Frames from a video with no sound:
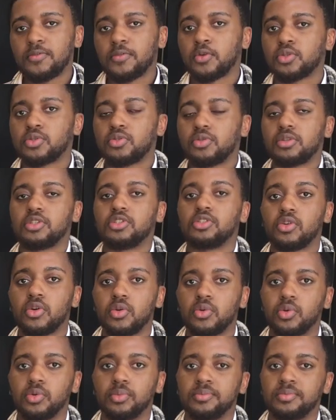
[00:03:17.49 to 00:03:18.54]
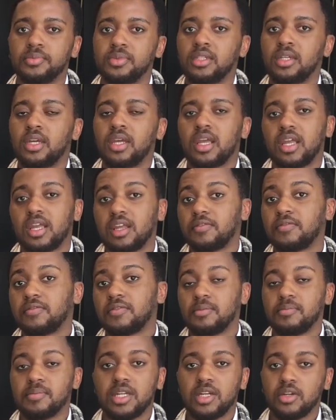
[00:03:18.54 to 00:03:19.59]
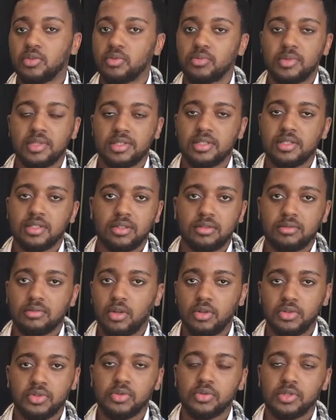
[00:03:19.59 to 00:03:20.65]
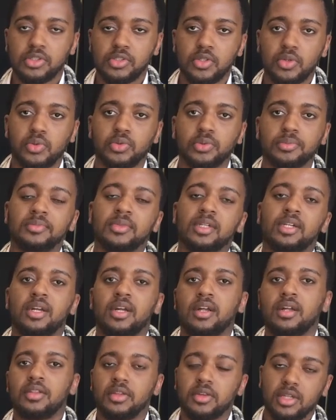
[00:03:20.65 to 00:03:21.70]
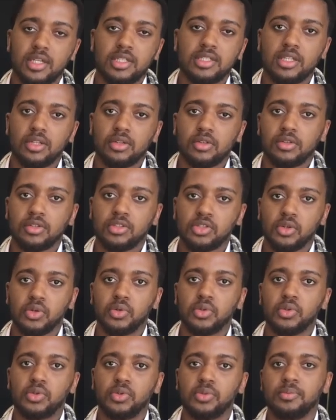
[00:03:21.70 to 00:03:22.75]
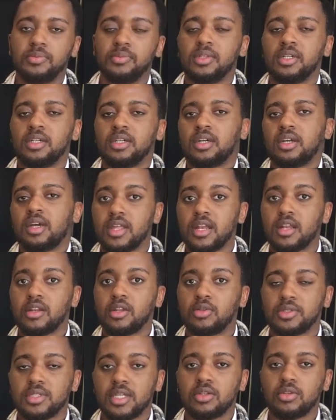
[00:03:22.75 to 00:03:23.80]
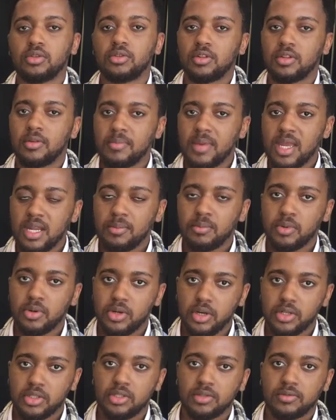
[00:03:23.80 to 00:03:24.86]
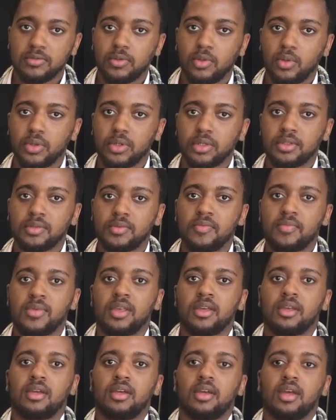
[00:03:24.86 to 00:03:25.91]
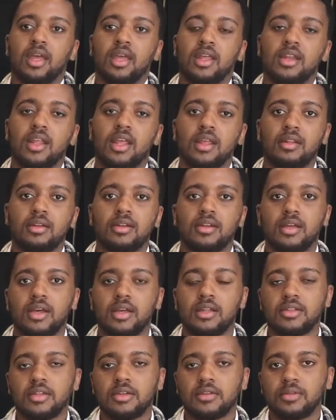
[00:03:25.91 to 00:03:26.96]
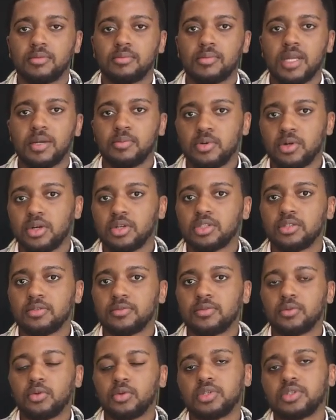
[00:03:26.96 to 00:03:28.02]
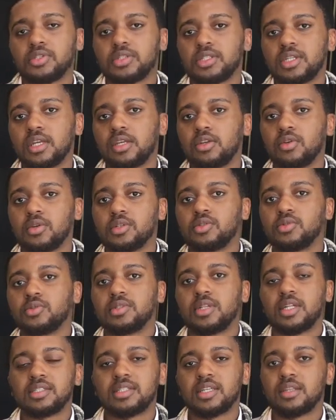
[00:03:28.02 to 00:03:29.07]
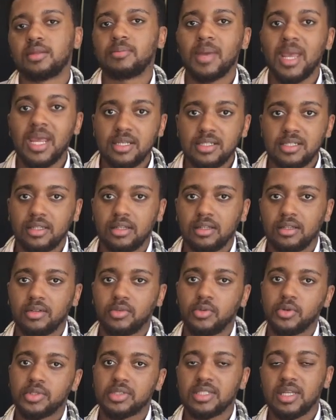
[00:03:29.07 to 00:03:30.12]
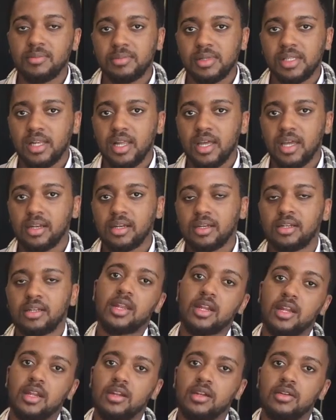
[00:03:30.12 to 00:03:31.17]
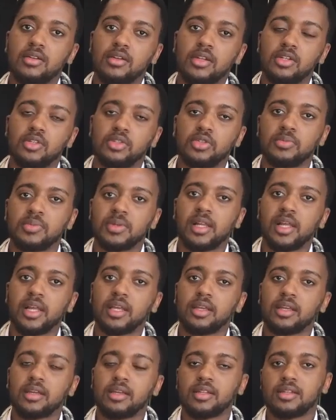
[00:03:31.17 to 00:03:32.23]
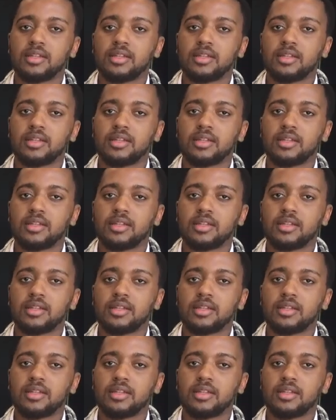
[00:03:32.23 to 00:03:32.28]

first to the showroom if the meeting room isn't also the showroom. They're gonna take you to the showroom, then they'll take you to the main production floor, and then uh, the main production floor should take you into, let's say, the painting or assembly line, and then it should be like